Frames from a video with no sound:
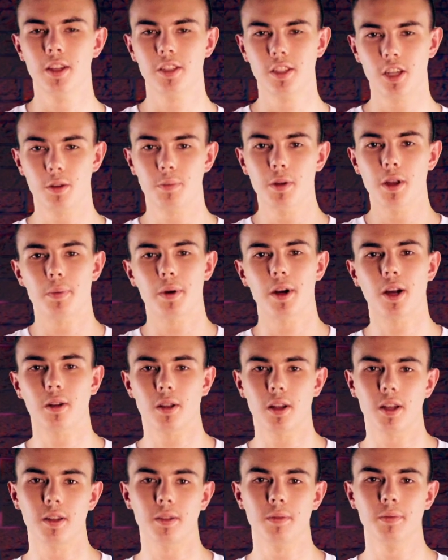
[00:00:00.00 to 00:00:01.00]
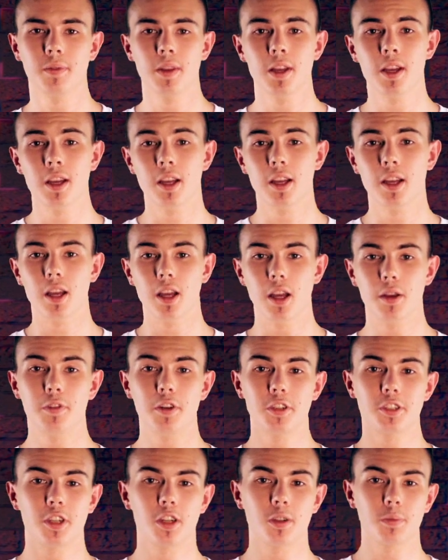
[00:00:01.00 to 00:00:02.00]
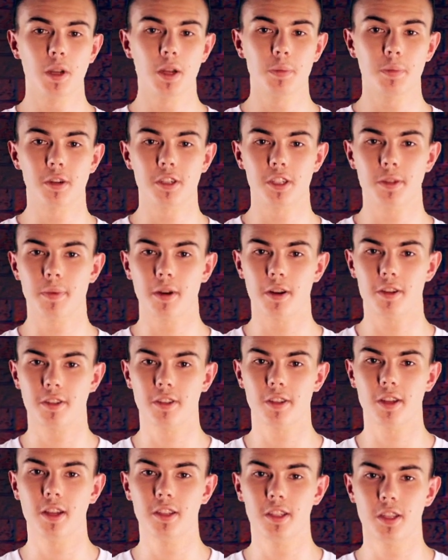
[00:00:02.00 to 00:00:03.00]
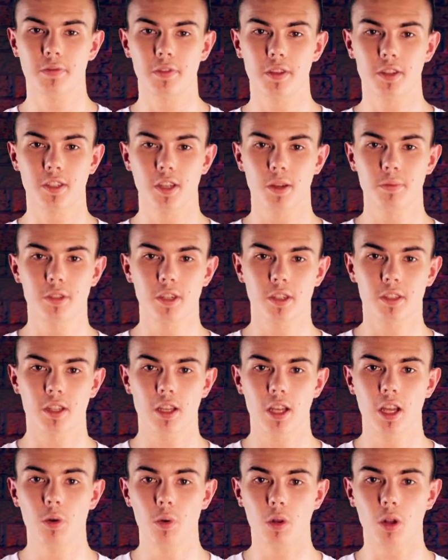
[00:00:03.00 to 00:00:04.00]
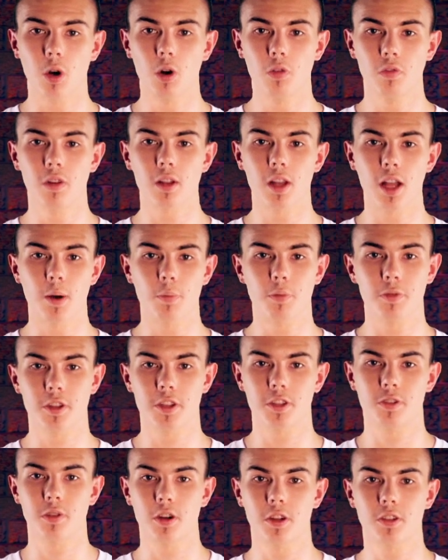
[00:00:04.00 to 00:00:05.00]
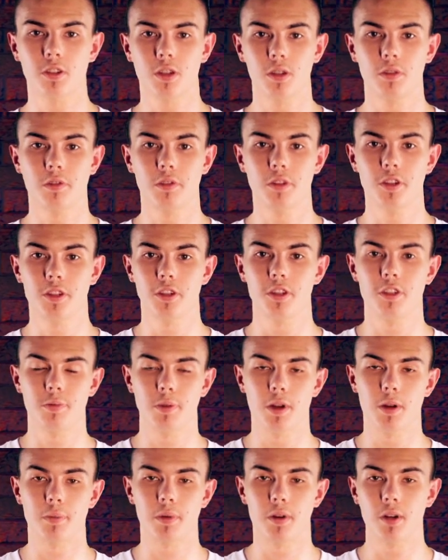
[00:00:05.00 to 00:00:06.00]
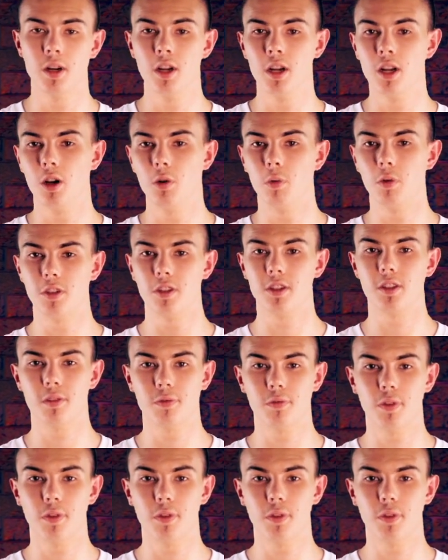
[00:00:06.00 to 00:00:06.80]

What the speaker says: term paper outline. If your term paper is about a scientific subject, it will overlap with the structure of a research paper, which is the